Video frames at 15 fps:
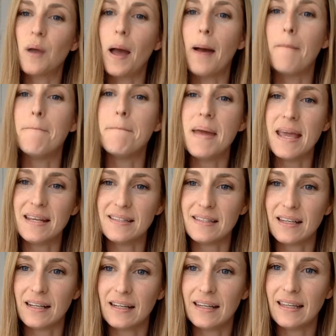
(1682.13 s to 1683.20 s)

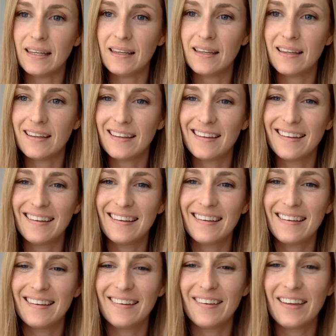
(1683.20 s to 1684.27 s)
amazingly?
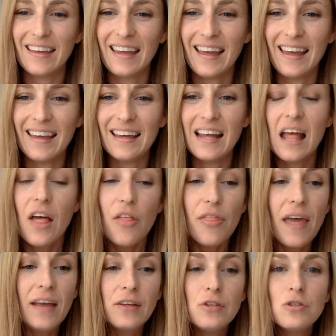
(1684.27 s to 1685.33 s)
Okay.
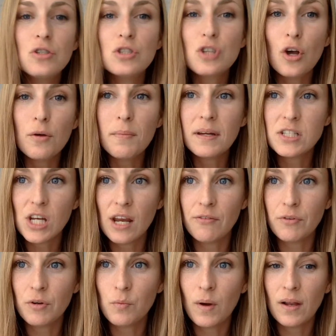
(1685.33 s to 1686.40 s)
Thank you so much,
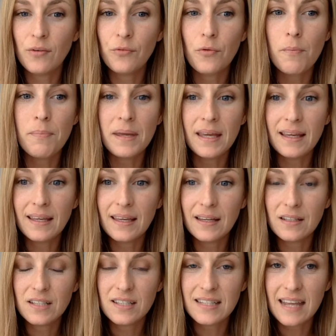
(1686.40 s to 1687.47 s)
everyone, for being here
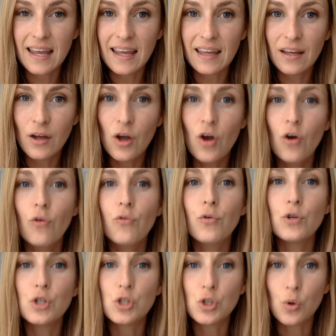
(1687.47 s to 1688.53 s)
today, for
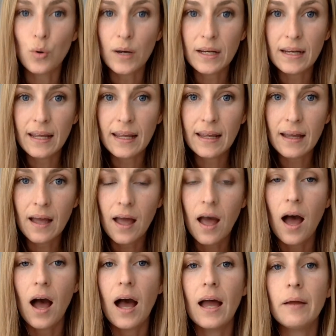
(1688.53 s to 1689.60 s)
joining.
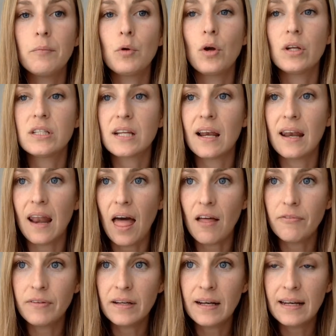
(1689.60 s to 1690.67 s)
I'm going to
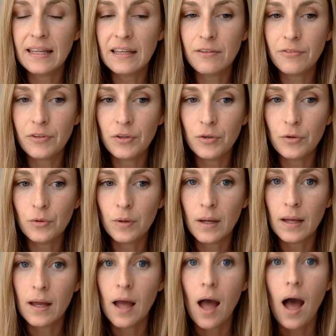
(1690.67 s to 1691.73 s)
love and leave you.
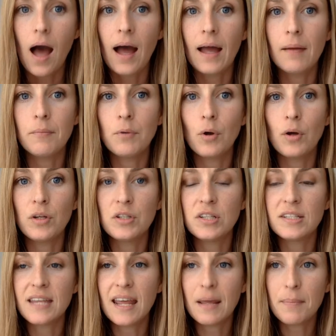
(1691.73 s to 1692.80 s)
I'm going to
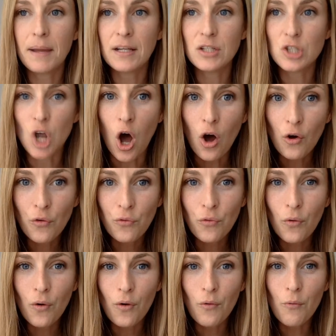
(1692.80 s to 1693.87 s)
take my dog
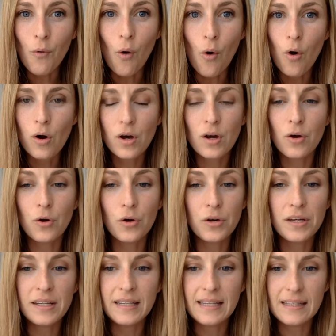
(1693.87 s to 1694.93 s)
for a walk.
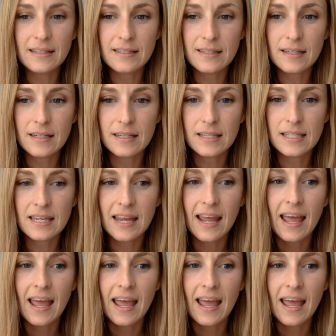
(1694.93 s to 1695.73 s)
Cookie needs it.